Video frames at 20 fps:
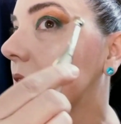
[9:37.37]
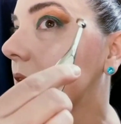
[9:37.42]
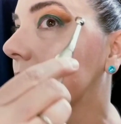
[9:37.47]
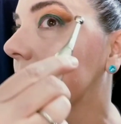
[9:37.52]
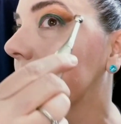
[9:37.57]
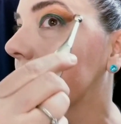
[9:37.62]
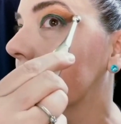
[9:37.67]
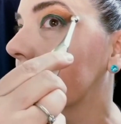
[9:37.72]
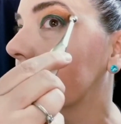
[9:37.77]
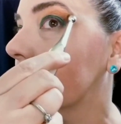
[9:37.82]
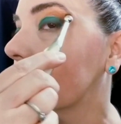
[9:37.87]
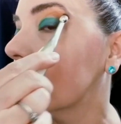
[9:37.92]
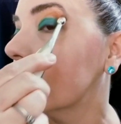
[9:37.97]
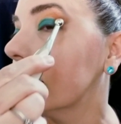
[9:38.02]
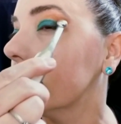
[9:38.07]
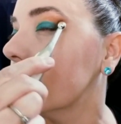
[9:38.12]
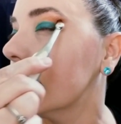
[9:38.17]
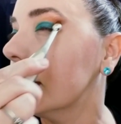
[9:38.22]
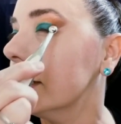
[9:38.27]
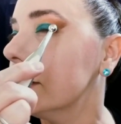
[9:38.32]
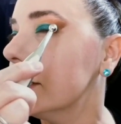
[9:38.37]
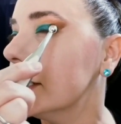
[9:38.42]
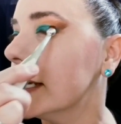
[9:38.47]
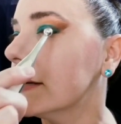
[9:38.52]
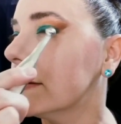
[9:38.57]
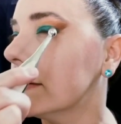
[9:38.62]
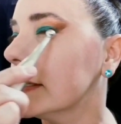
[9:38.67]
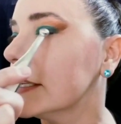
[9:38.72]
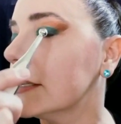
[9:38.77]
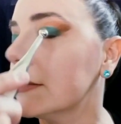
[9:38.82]
And I
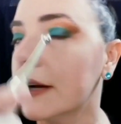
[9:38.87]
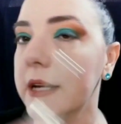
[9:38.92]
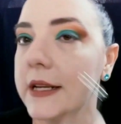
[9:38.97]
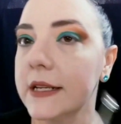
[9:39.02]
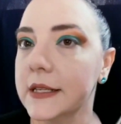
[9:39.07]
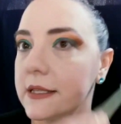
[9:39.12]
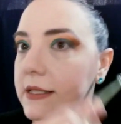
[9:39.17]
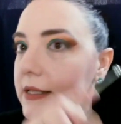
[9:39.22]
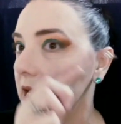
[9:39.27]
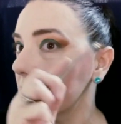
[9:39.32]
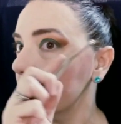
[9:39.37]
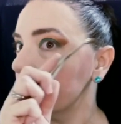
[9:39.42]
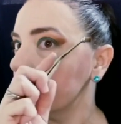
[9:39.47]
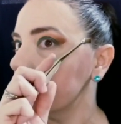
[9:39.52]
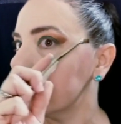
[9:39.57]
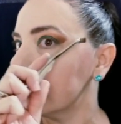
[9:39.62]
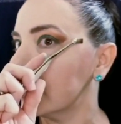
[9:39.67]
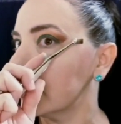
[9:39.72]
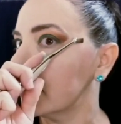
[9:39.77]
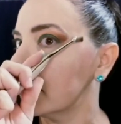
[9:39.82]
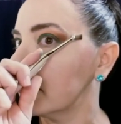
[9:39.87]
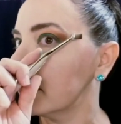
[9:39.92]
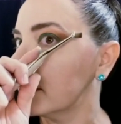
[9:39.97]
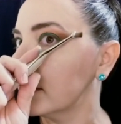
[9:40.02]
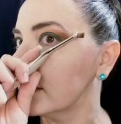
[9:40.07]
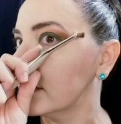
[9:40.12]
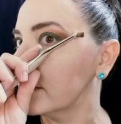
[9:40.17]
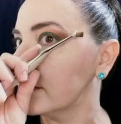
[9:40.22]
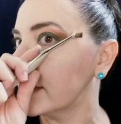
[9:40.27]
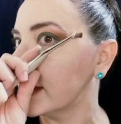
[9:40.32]
generally try to stay within
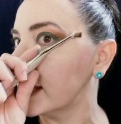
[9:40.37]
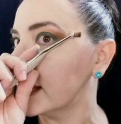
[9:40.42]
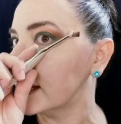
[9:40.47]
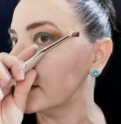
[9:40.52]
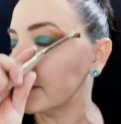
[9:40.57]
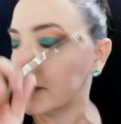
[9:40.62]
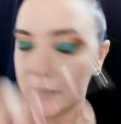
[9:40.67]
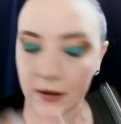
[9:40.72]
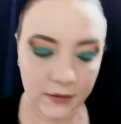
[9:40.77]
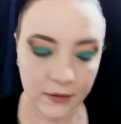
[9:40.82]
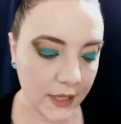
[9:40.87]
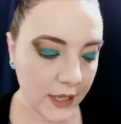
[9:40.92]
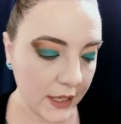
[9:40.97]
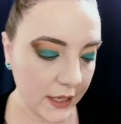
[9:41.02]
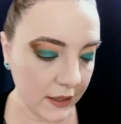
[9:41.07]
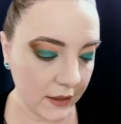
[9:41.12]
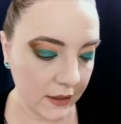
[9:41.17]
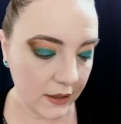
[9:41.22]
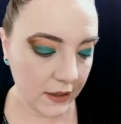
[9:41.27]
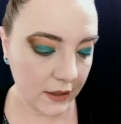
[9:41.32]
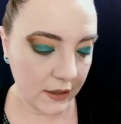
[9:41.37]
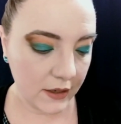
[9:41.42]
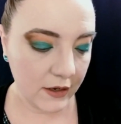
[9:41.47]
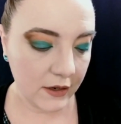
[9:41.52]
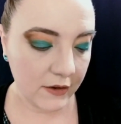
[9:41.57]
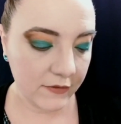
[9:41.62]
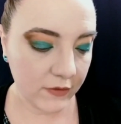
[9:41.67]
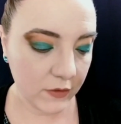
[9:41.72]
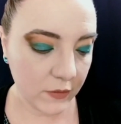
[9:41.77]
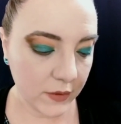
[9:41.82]
my eyebrow line.
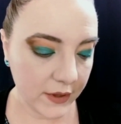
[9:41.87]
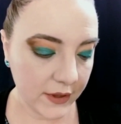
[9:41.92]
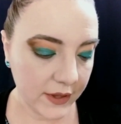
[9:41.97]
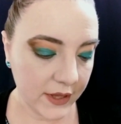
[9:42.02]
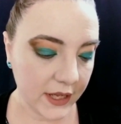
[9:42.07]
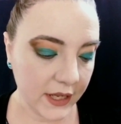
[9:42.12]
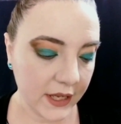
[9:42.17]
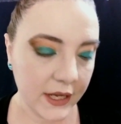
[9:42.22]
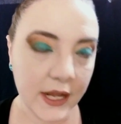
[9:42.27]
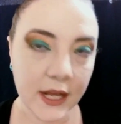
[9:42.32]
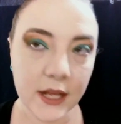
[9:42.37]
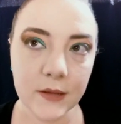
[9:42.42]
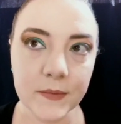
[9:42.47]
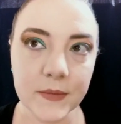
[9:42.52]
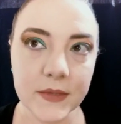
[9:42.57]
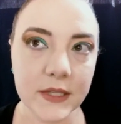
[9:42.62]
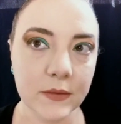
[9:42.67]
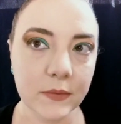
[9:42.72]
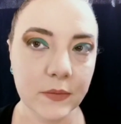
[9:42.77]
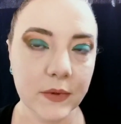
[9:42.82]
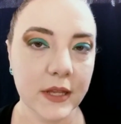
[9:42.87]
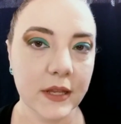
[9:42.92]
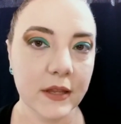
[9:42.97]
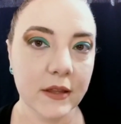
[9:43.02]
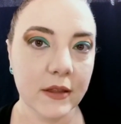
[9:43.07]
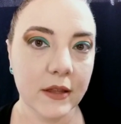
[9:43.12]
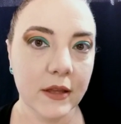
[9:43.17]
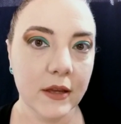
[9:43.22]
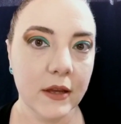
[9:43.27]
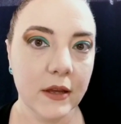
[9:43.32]
For one thing, it helps with
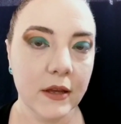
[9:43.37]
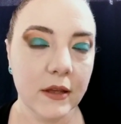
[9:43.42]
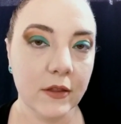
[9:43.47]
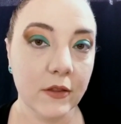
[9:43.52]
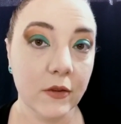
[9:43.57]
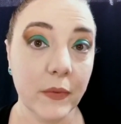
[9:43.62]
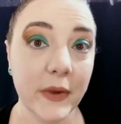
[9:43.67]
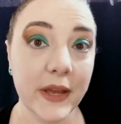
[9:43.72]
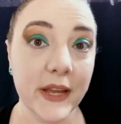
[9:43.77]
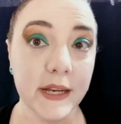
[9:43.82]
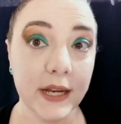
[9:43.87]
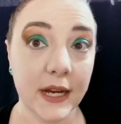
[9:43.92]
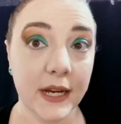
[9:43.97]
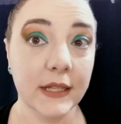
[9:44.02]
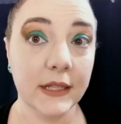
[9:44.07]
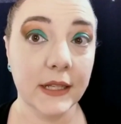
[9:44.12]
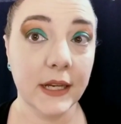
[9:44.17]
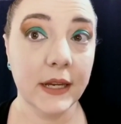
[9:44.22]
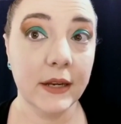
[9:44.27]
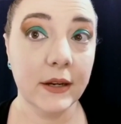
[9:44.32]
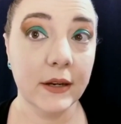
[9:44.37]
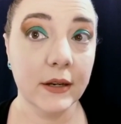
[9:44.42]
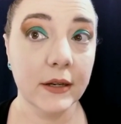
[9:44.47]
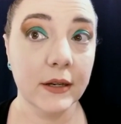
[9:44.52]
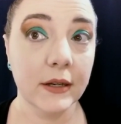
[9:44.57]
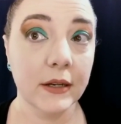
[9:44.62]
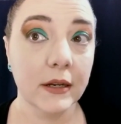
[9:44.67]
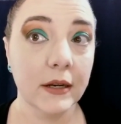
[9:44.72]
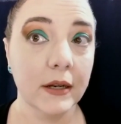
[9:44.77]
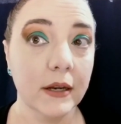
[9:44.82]
the winged eyeliner.
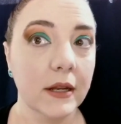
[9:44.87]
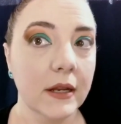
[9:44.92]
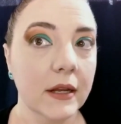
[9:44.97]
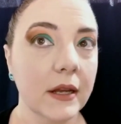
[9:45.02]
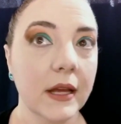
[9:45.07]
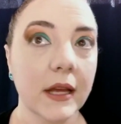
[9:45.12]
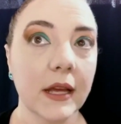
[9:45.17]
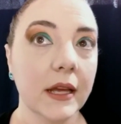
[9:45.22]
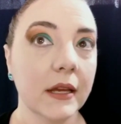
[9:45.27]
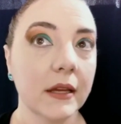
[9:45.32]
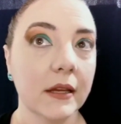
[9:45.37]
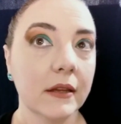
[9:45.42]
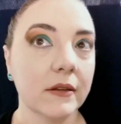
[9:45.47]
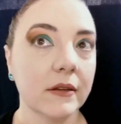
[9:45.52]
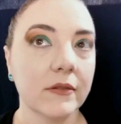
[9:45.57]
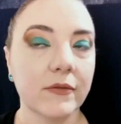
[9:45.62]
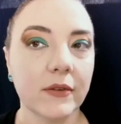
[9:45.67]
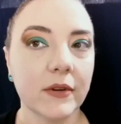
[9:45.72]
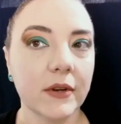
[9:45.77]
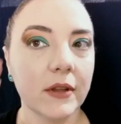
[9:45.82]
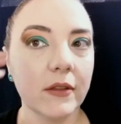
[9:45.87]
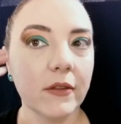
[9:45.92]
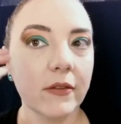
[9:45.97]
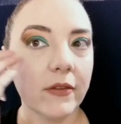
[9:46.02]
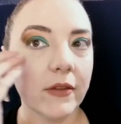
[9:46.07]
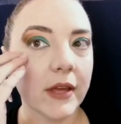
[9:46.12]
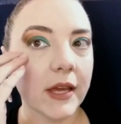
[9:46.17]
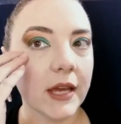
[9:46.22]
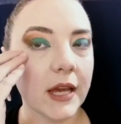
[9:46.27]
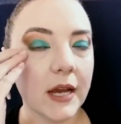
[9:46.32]
And for another
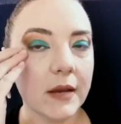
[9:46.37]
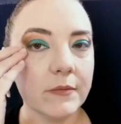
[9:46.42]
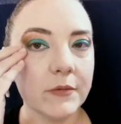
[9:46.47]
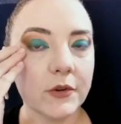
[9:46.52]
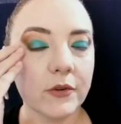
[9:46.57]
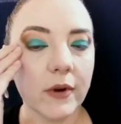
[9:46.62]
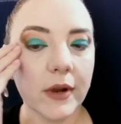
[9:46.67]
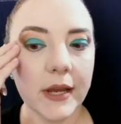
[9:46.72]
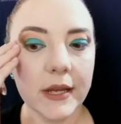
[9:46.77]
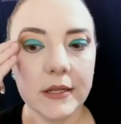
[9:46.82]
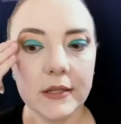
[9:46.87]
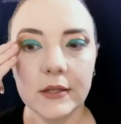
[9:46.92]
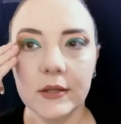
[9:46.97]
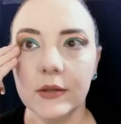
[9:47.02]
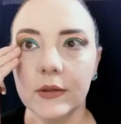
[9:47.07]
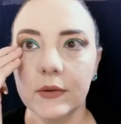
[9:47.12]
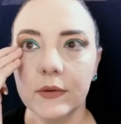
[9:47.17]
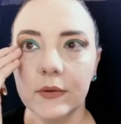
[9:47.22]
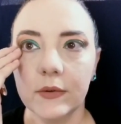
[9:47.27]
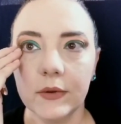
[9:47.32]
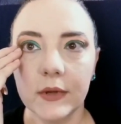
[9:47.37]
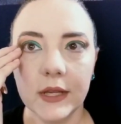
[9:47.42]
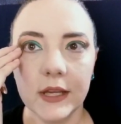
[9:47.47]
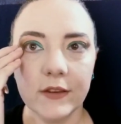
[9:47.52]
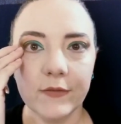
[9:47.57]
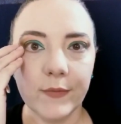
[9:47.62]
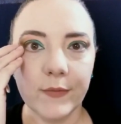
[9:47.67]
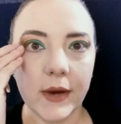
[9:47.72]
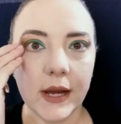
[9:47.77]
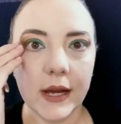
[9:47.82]
thing, I'm trying to give
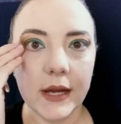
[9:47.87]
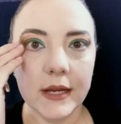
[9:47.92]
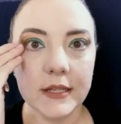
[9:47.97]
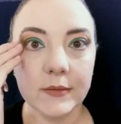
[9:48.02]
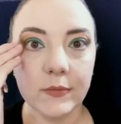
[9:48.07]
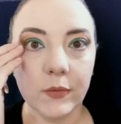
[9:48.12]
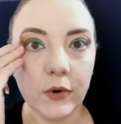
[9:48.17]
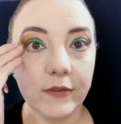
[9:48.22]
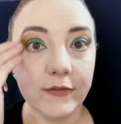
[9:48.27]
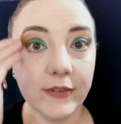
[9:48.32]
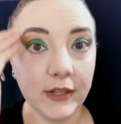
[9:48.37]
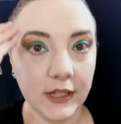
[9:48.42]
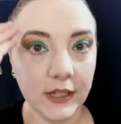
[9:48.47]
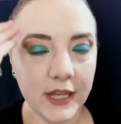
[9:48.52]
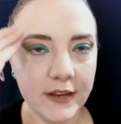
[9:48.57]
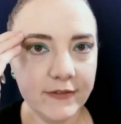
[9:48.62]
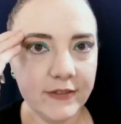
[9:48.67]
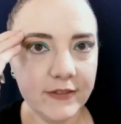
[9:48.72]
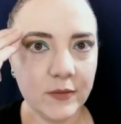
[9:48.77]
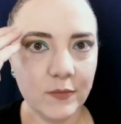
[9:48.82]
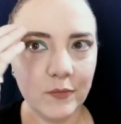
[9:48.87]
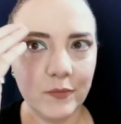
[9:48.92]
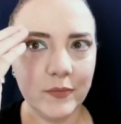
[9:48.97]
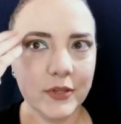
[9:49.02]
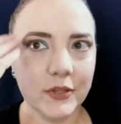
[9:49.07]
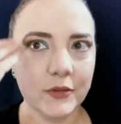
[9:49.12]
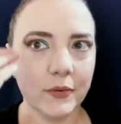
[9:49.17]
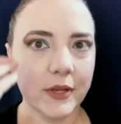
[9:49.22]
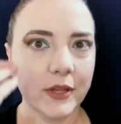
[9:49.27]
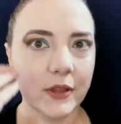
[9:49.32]
my eyes more of a lift
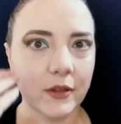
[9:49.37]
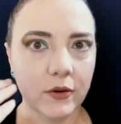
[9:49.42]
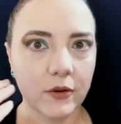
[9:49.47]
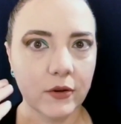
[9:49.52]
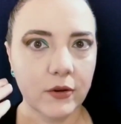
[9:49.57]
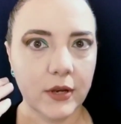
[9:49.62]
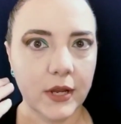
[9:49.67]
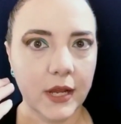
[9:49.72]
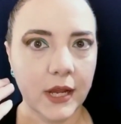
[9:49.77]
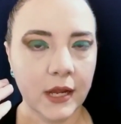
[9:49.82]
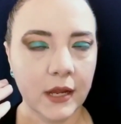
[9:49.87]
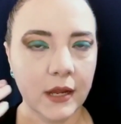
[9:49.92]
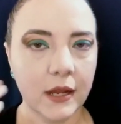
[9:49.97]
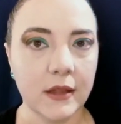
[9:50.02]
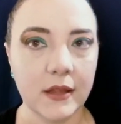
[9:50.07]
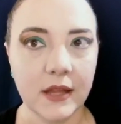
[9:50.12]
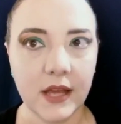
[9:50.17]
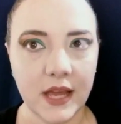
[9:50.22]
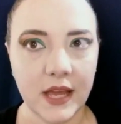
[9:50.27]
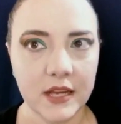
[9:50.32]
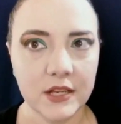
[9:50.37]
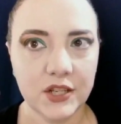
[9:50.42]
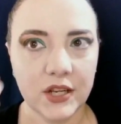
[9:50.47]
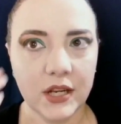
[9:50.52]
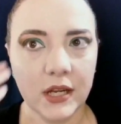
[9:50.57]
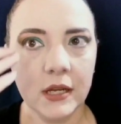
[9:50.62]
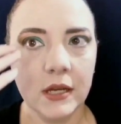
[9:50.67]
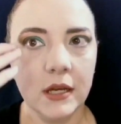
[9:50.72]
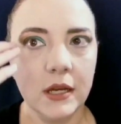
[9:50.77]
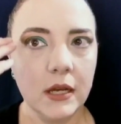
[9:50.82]
between the hooding and the
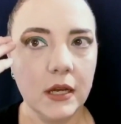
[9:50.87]
aging.